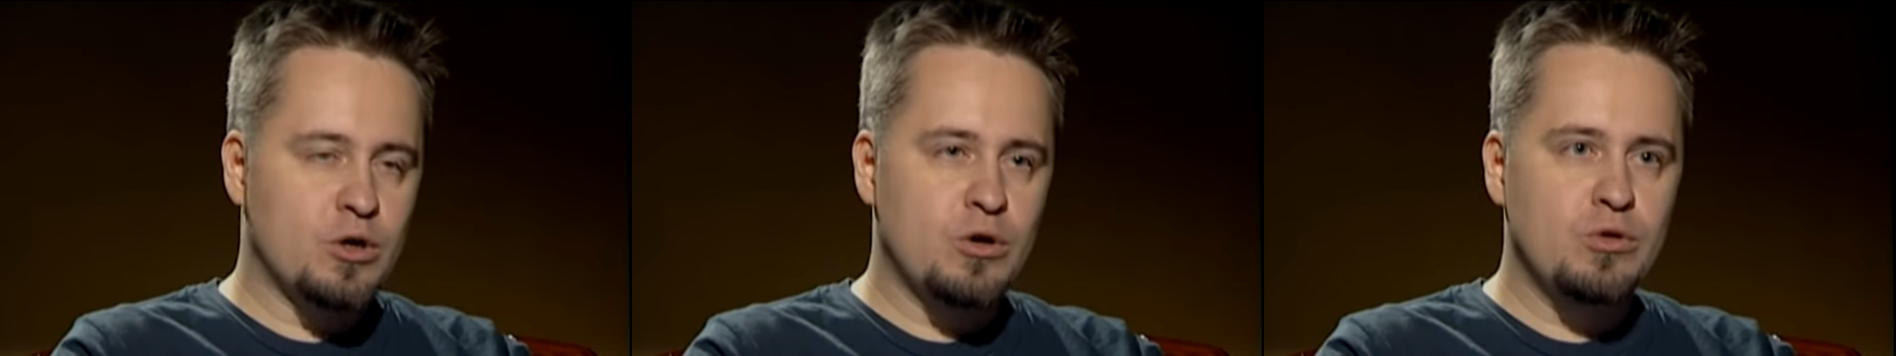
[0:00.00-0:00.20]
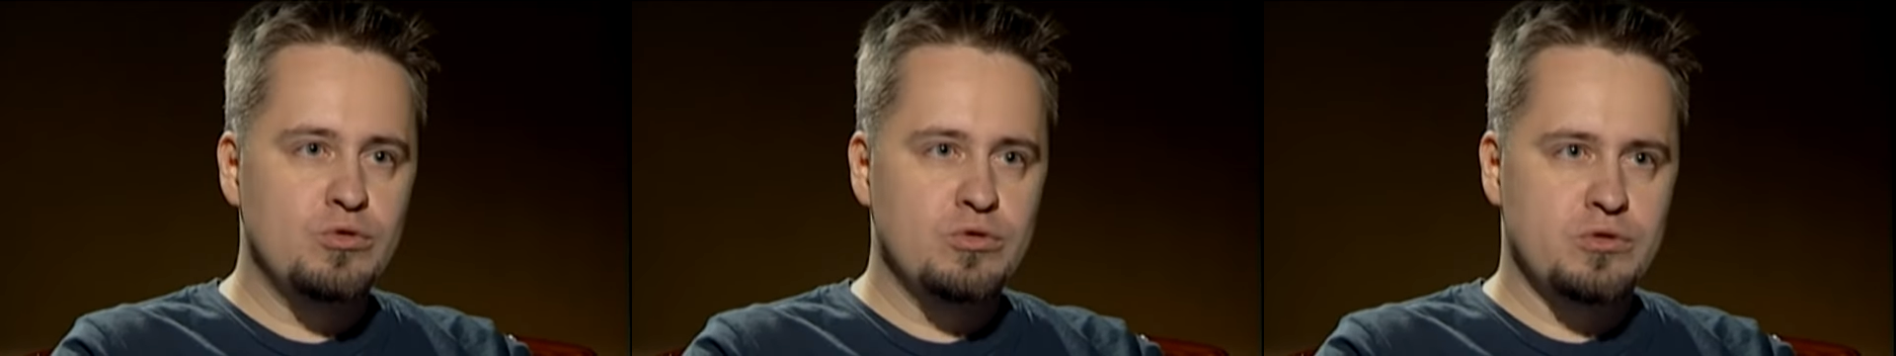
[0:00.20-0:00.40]

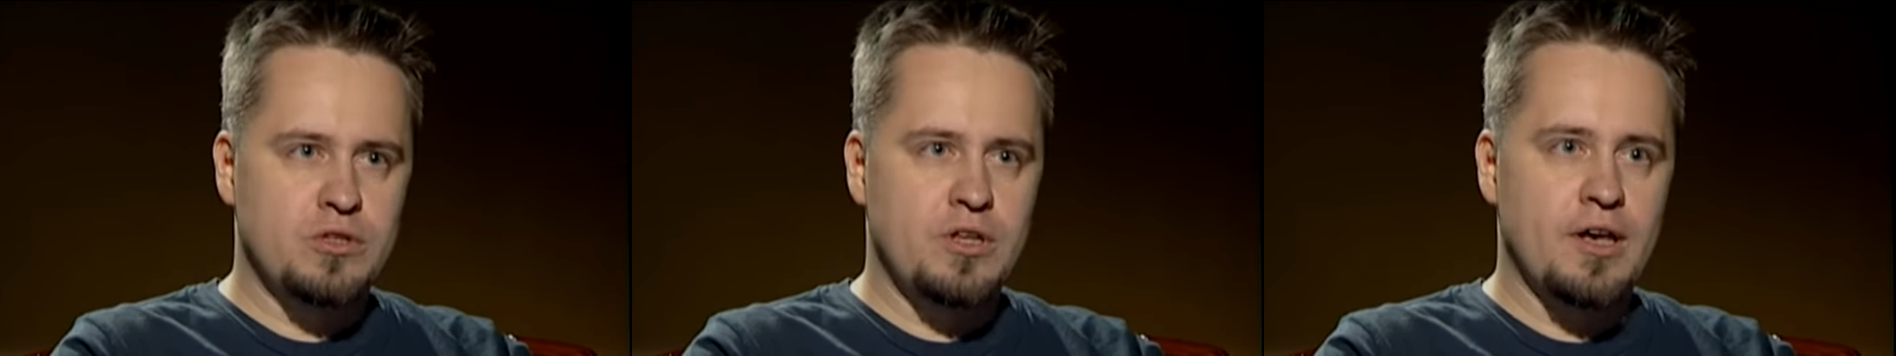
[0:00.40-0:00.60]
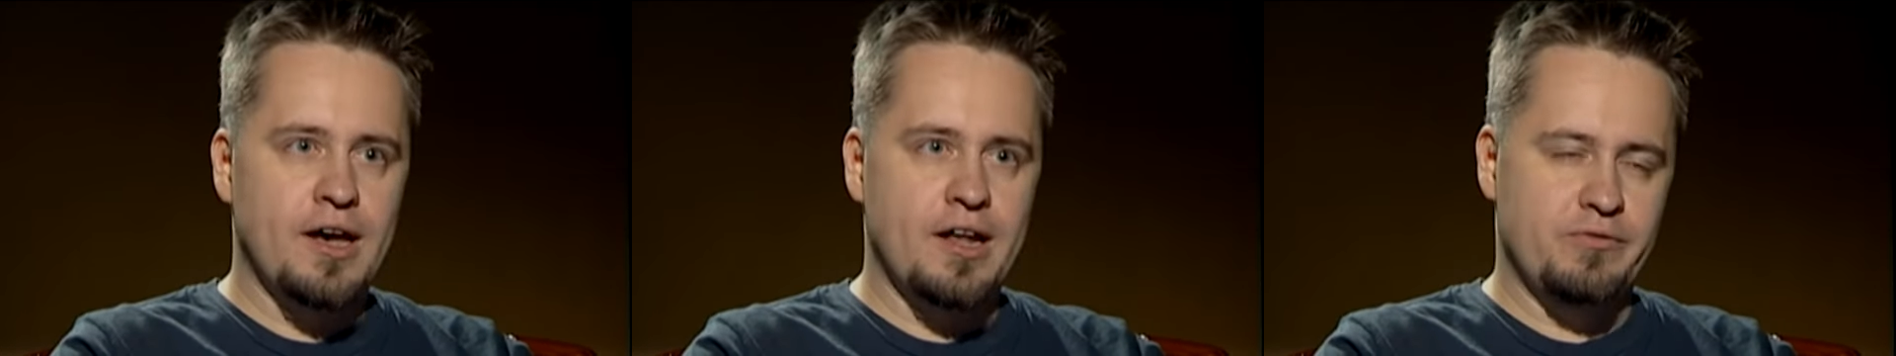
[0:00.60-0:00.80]
who's
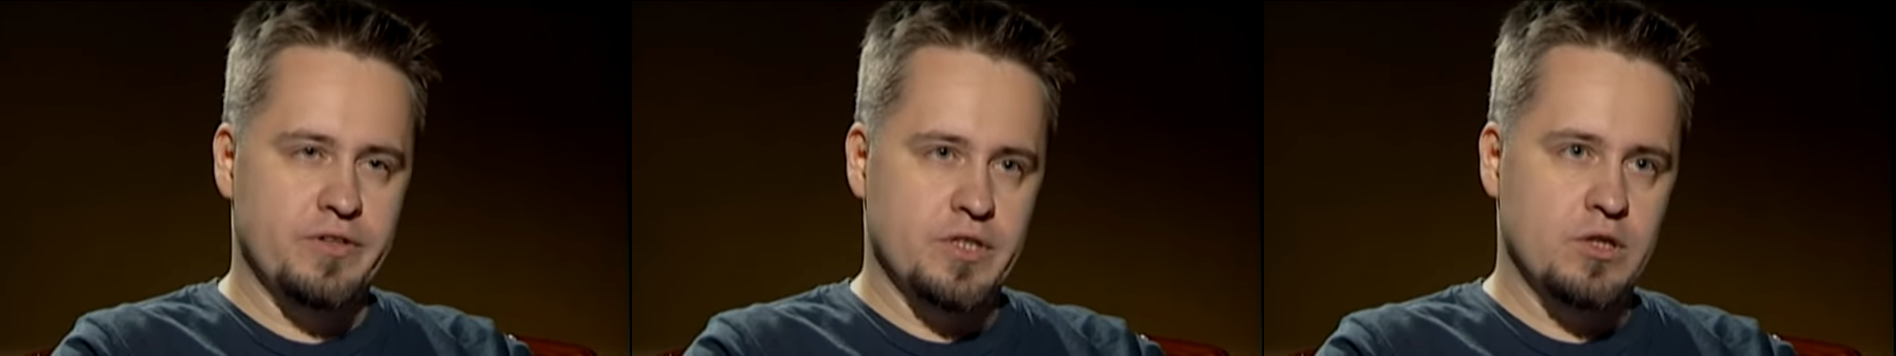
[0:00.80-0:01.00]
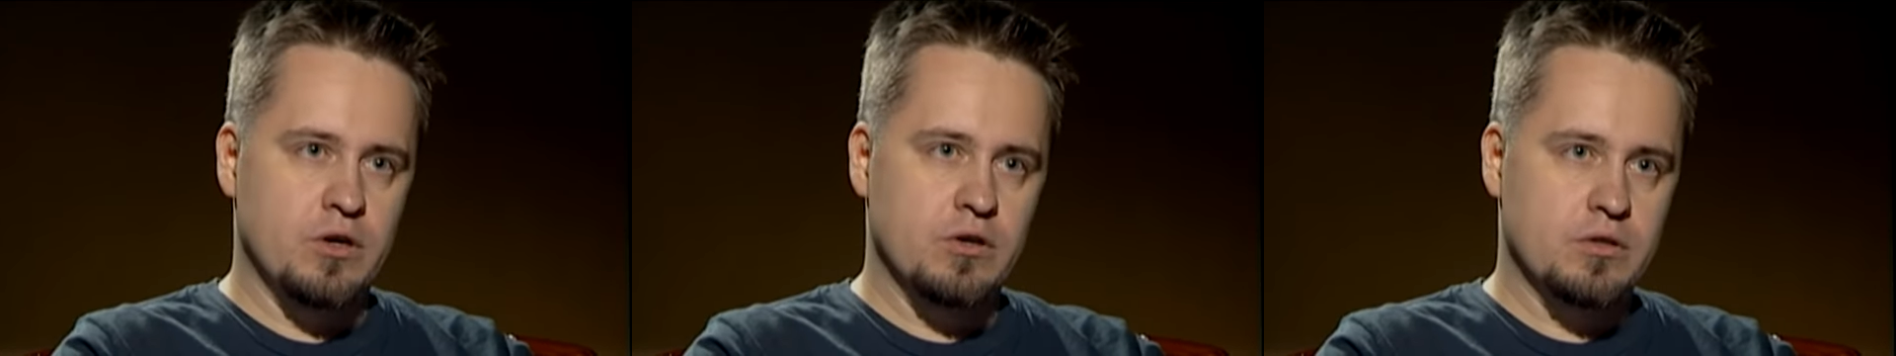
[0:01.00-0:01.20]
the
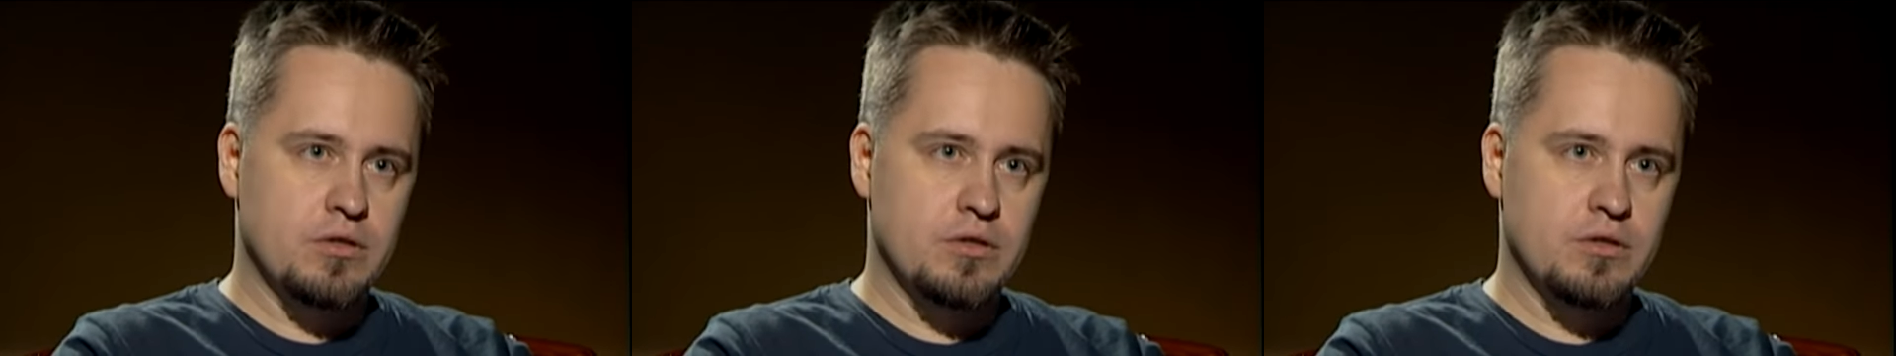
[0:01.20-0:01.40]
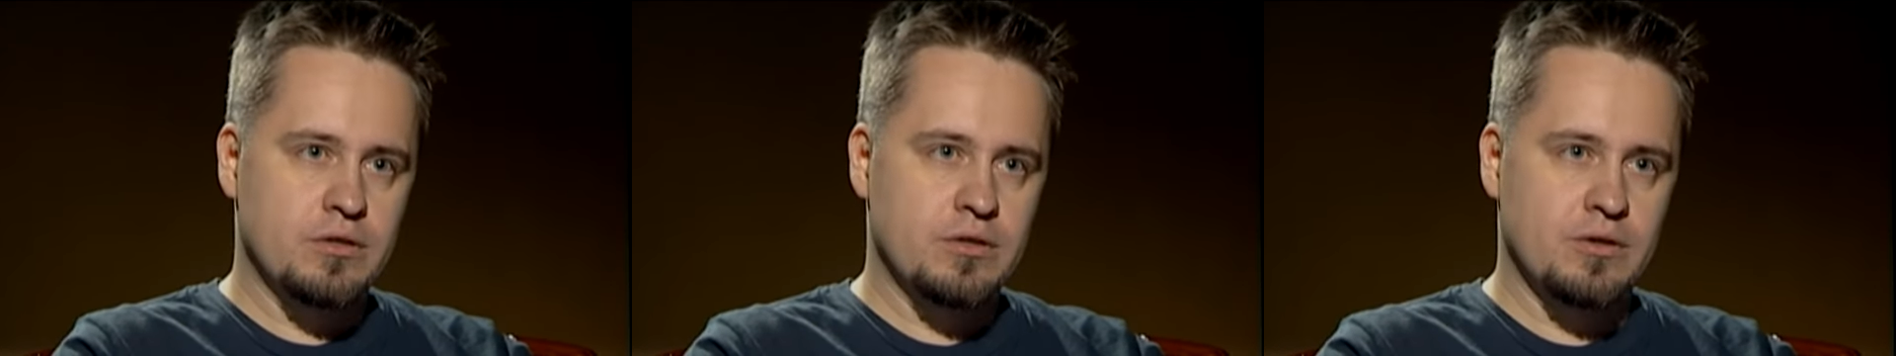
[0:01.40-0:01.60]
alpha dog
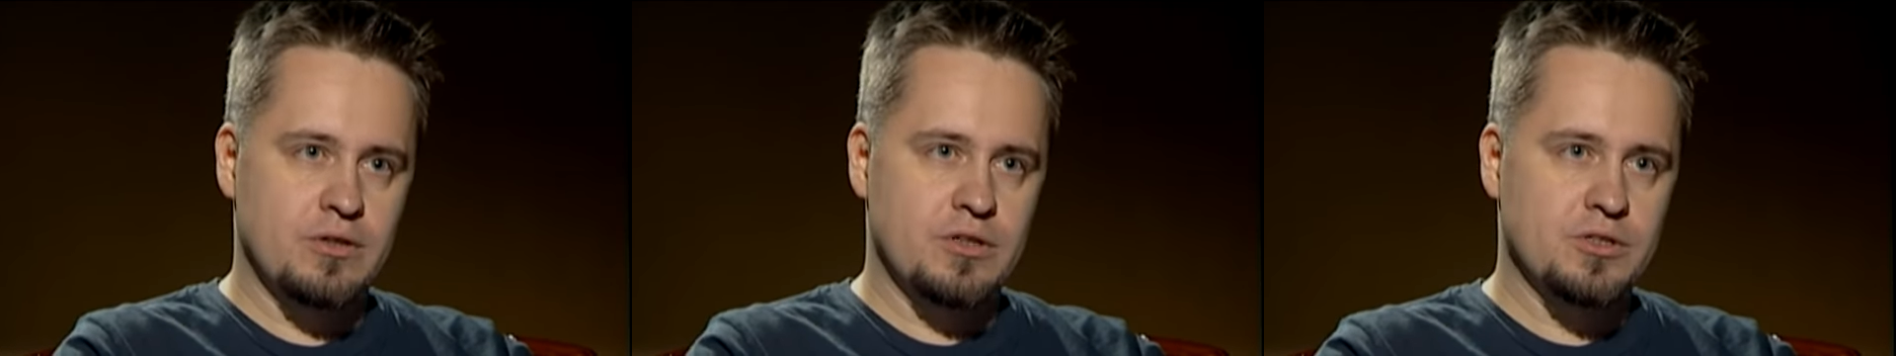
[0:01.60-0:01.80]
on the